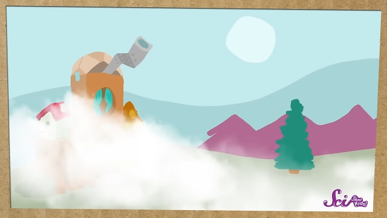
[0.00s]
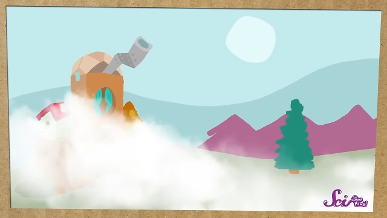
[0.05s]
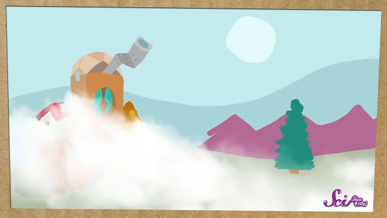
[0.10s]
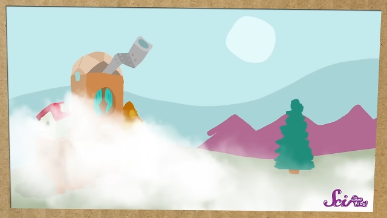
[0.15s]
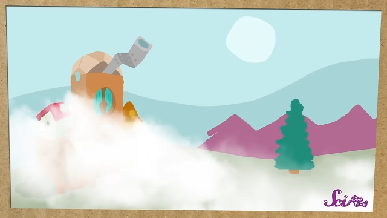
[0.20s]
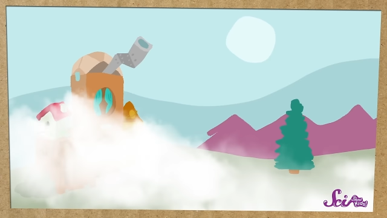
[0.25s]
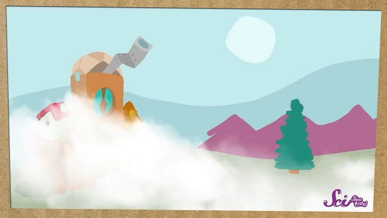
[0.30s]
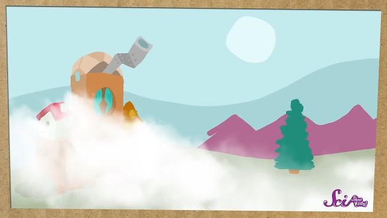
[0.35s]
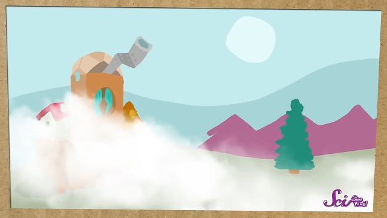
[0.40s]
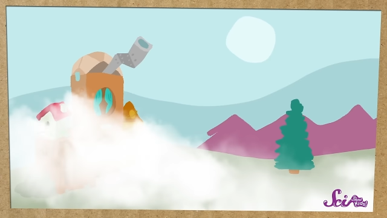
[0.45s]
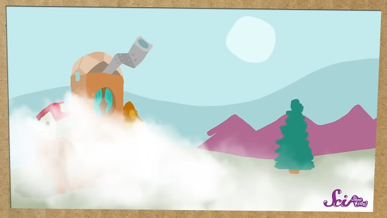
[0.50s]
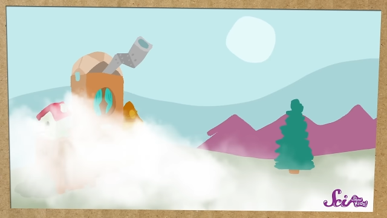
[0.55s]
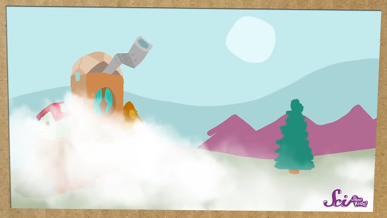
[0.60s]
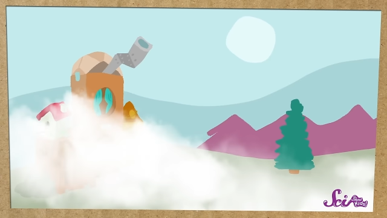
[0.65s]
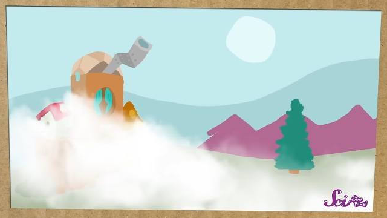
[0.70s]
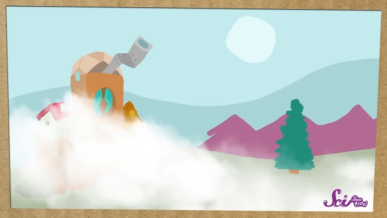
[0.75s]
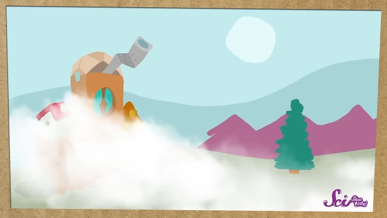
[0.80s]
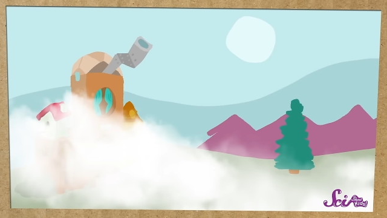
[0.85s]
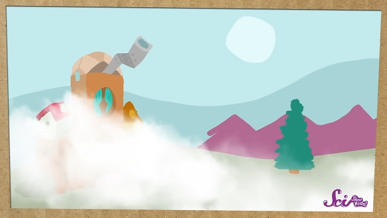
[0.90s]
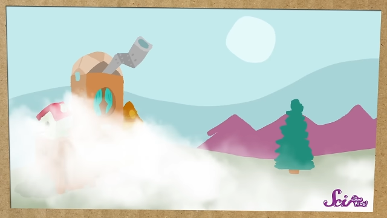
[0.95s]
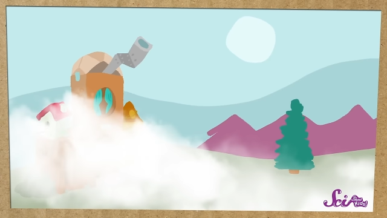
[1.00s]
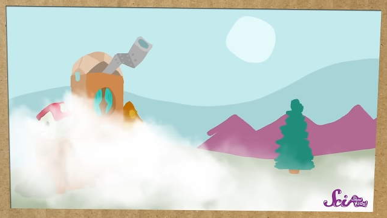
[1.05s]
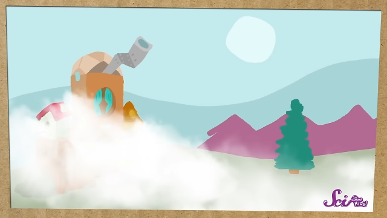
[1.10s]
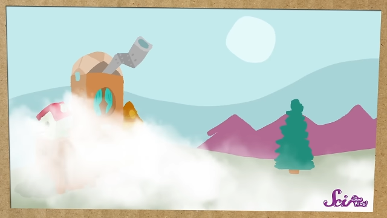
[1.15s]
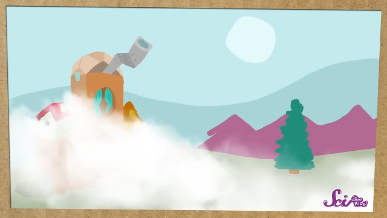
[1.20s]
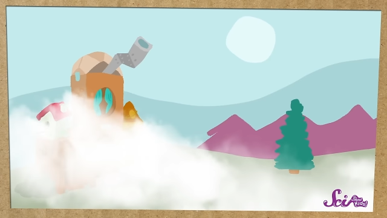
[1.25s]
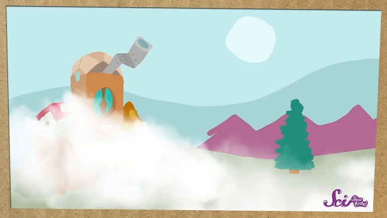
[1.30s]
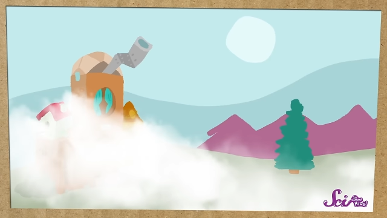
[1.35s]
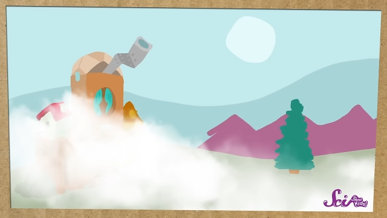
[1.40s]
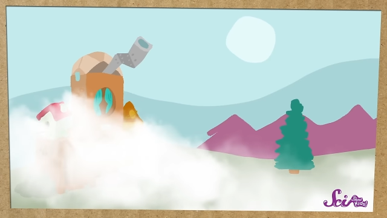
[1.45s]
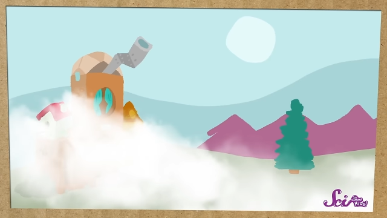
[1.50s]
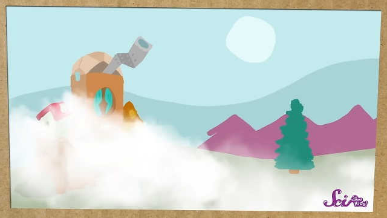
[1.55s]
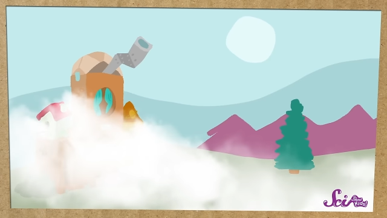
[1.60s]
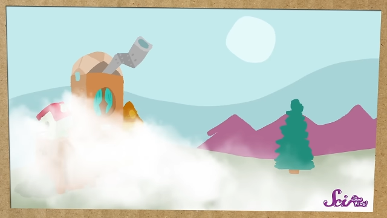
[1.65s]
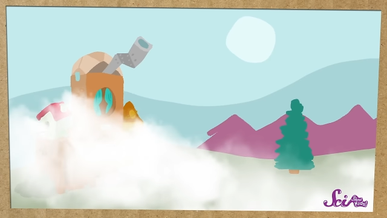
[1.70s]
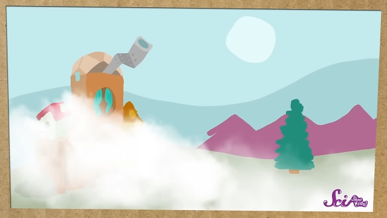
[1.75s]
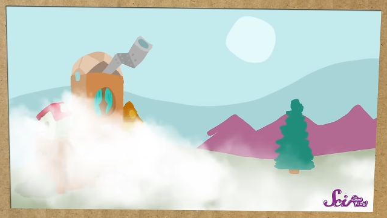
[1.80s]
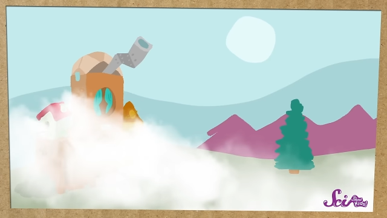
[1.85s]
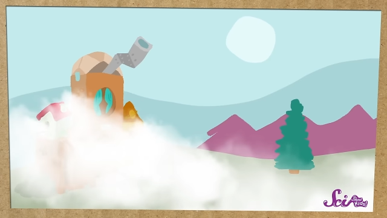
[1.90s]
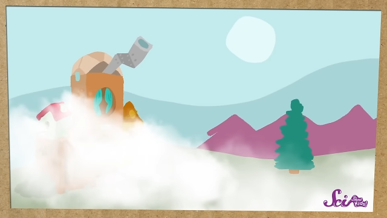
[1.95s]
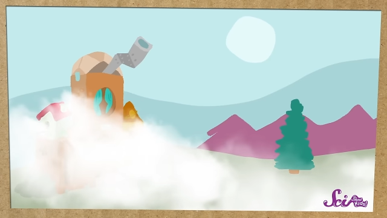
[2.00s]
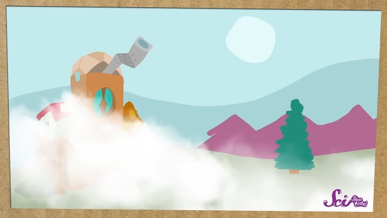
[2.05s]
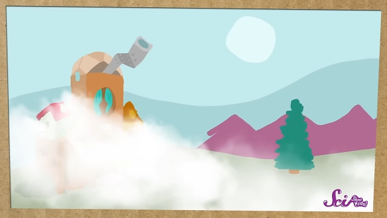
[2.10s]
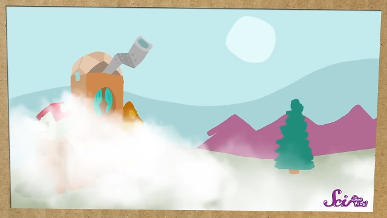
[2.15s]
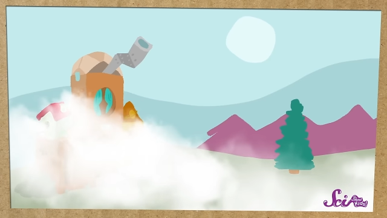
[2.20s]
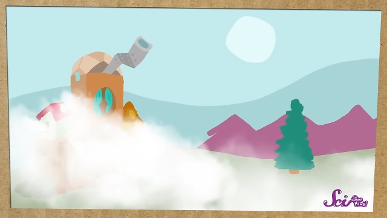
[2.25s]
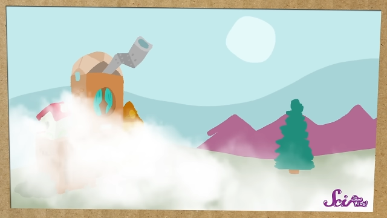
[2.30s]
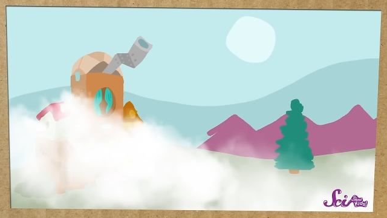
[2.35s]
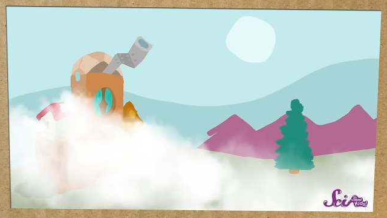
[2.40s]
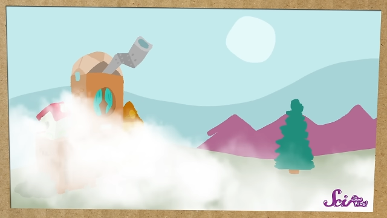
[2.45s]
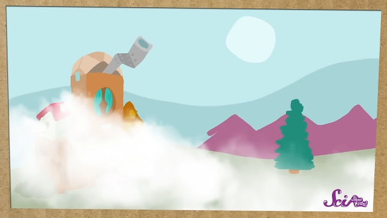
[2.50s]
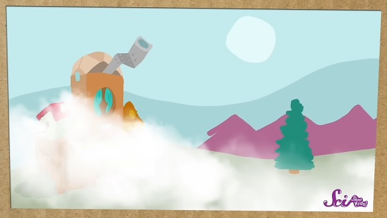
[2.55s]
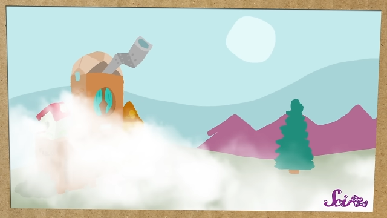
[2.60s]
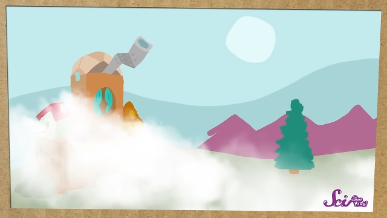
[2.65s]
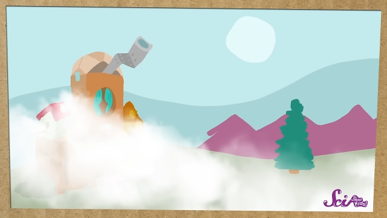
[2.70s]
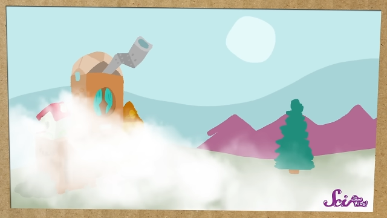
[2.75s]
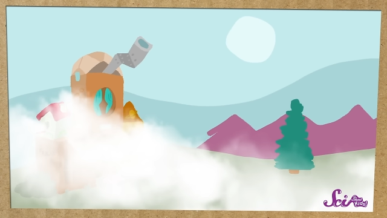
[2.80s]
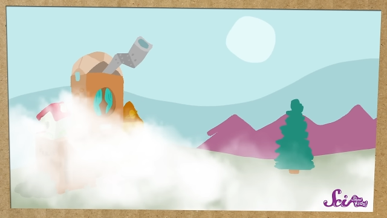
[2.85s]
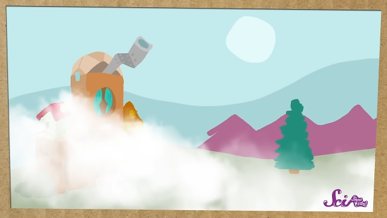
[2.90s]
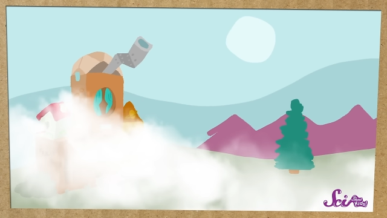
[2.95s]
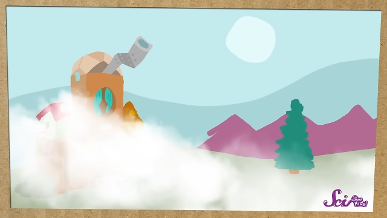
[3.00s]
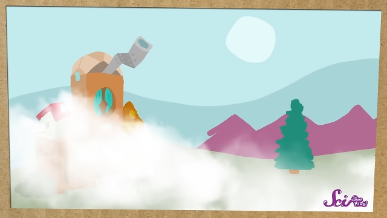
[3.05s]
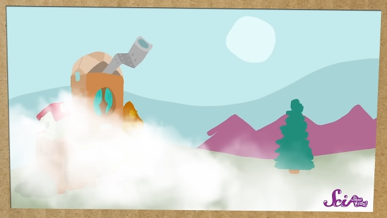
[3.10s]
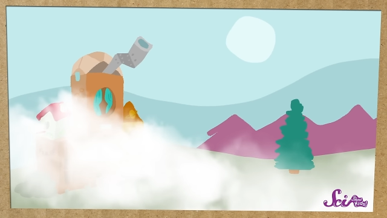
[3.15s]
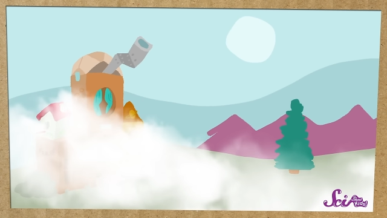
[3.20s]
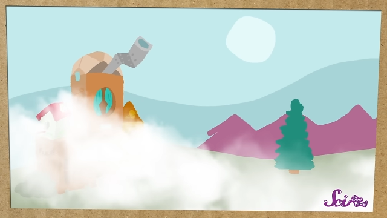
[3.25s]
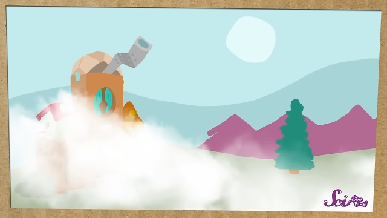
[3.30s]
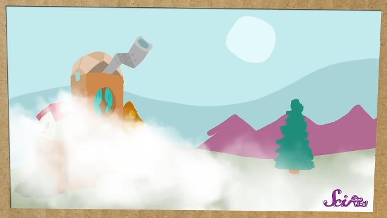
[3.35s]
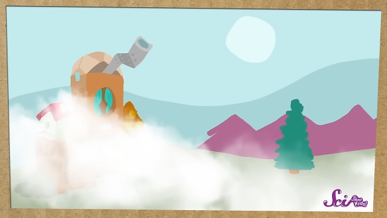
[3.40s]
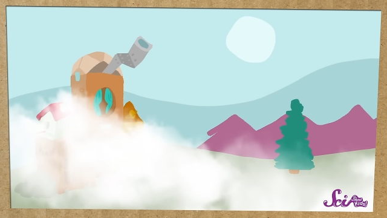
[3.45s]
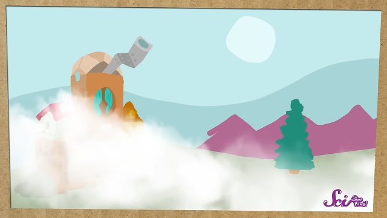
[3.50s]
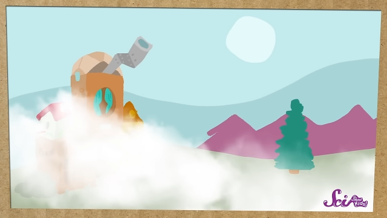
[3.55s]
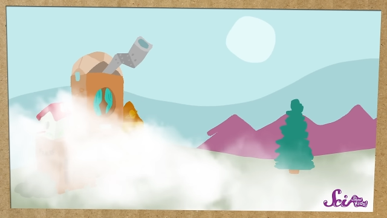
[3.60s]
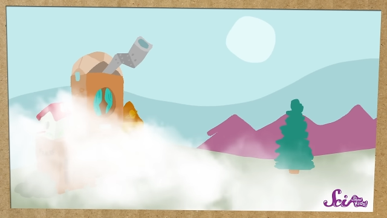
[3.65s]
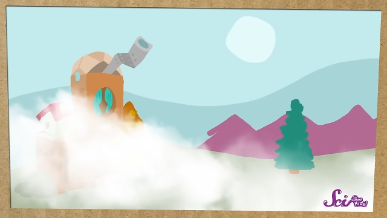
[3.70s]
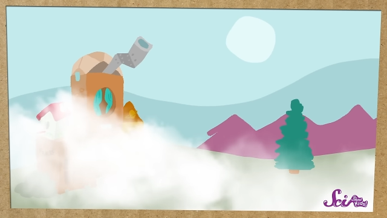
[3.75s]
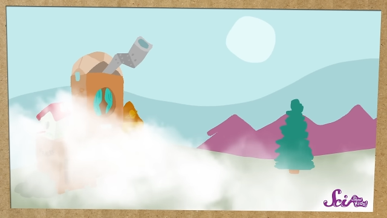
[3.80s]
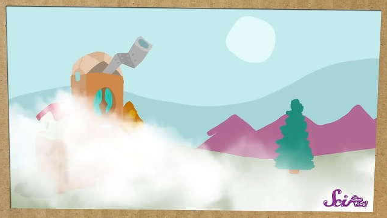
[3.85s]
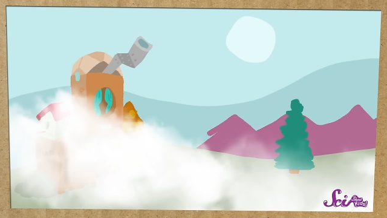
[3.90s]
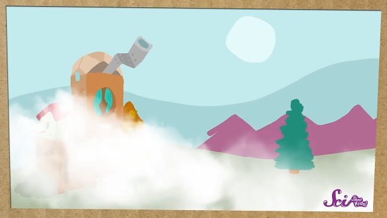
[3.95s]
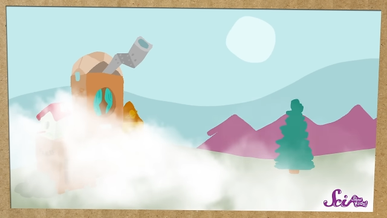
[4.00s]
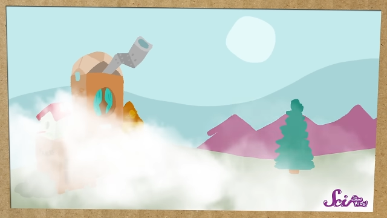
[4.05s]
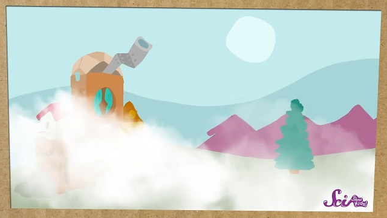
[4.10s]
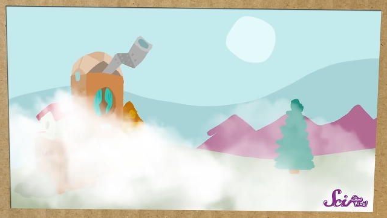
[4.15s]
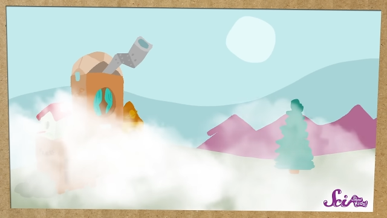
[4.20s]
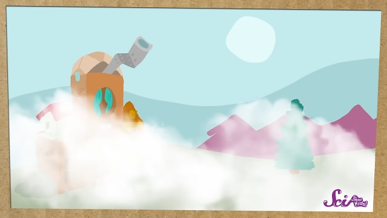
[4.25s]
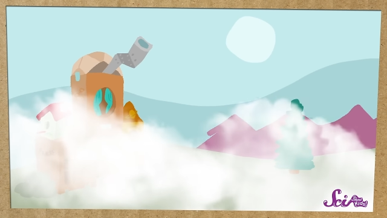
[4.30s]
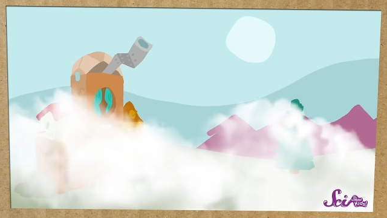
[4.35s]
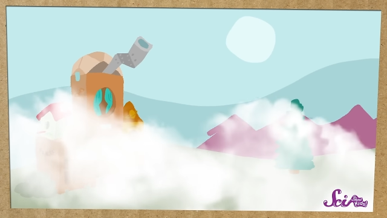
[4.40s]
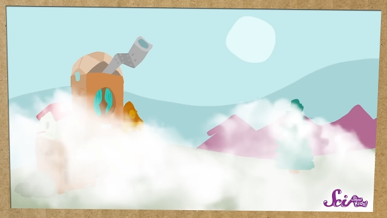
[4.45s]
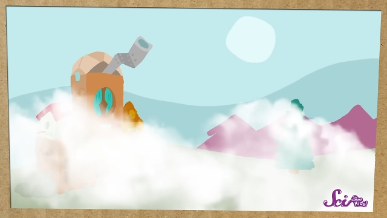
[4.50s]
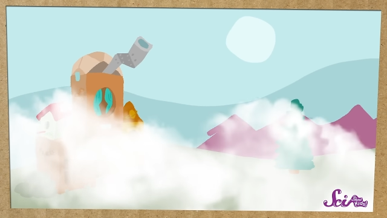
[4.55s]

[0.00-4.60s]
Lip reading: (no speaker visible)